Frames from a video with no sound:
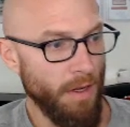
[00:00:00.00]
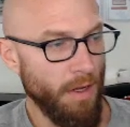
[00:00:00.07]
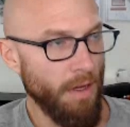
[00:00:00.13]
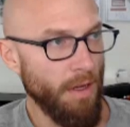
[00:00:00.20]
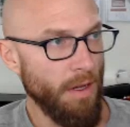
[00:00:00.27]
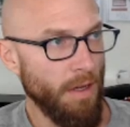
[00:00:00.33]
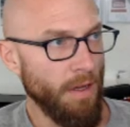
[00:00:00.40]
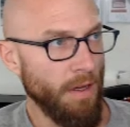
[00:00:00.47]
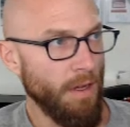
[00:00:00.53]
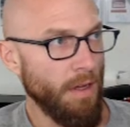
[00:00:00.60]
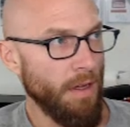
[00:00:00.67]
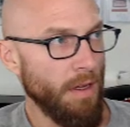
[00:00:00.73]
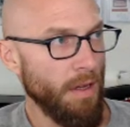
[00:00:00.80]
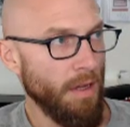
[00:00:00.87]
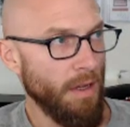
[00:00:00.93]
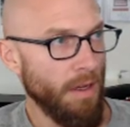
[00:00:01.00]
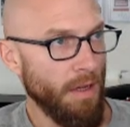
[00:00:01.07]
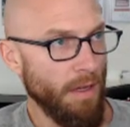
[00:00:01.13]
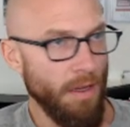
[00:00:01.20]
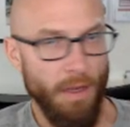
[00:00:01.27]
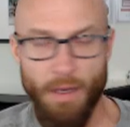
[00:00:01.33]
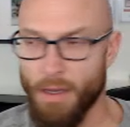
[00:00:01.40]

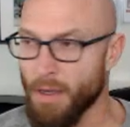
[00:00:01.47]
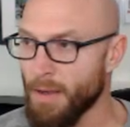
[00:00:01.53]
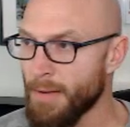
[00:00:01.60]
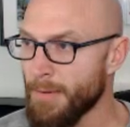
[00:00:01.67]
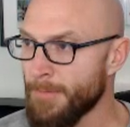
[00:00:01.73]
No one is speaking in this clip.